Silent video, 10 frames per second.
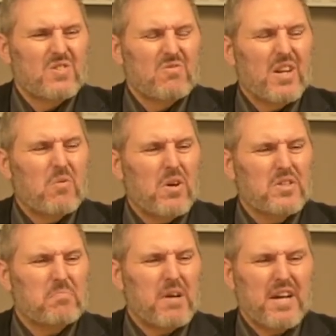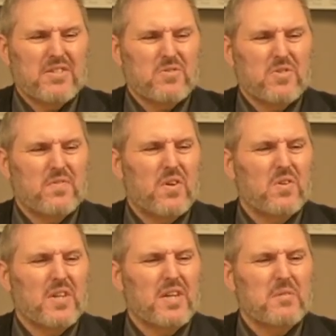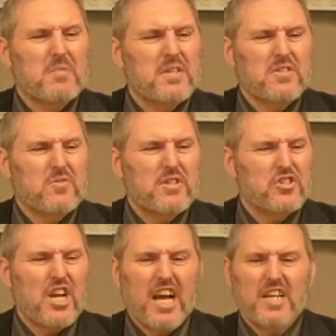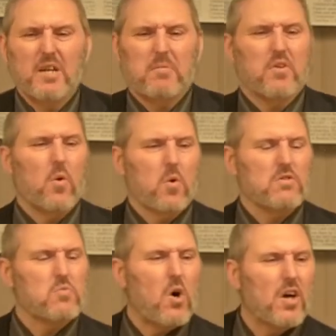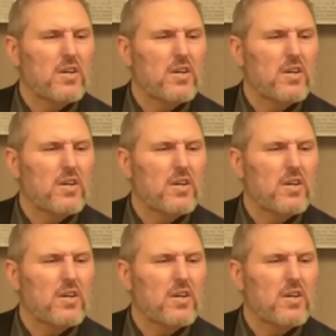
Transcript: I watch pastors falling out of the ministry, shacking up with whores, walking